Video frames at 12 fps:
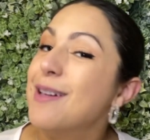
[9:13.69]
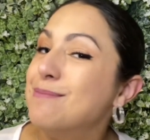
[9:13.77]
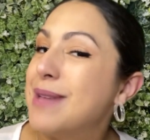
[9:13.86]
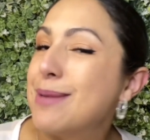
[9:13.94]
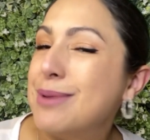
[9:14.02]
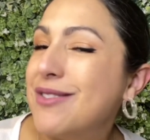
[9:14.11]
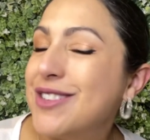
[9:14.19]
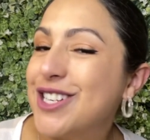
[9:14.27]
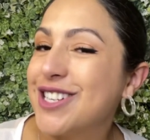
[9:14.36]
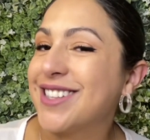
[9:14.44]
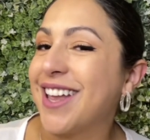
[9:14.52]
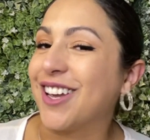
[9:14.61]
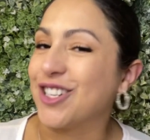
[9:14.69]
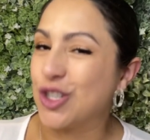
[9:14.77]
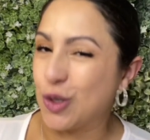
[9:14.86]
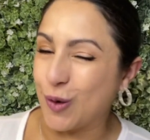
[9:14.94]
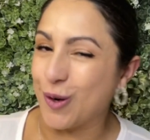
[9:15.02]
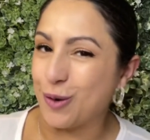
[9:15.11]
Maybe even just like a
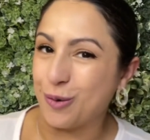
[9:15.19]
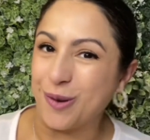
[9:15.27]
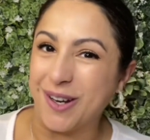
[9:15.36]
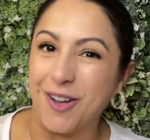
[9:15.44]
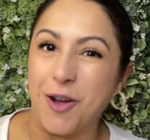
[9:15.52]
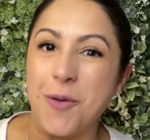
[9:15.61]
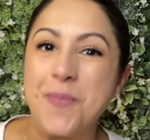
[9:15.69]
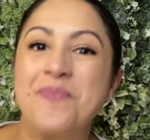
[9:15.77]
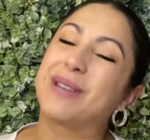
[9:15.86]
shorter reel.